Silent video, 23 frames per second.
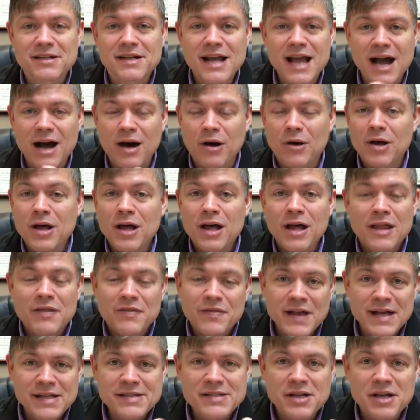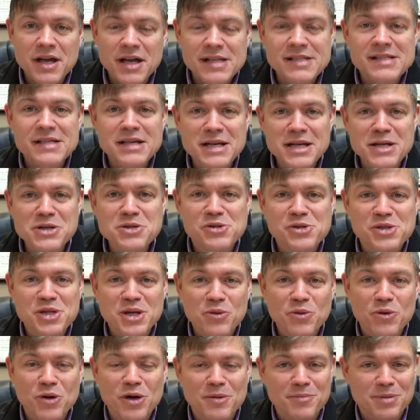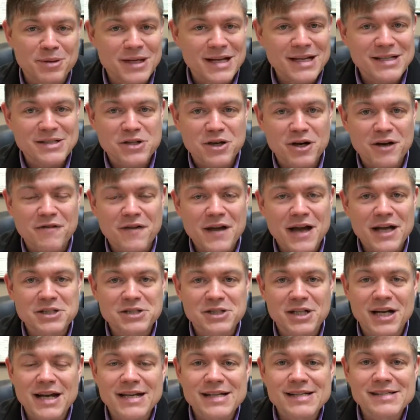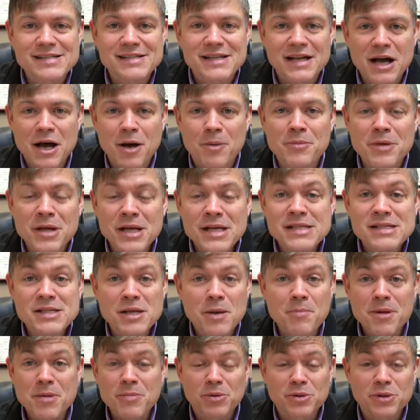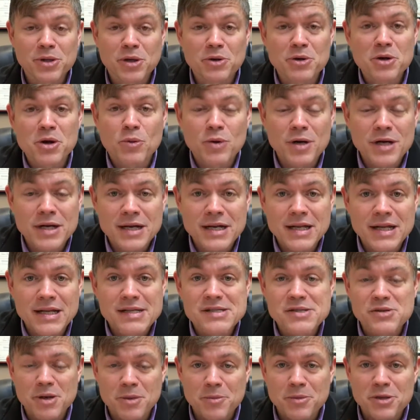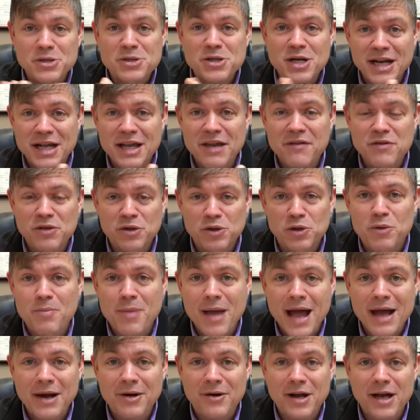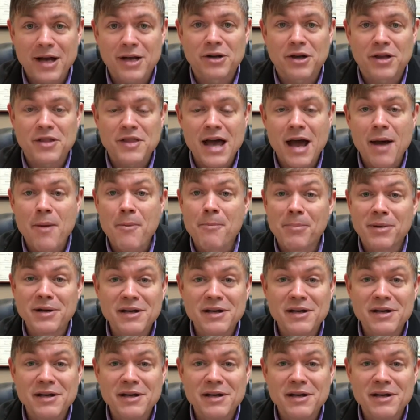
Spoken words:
Now, it's an interesting word, plantar fasciitis. Some people don't know what it is, so I'm going to try to give you a little background on that.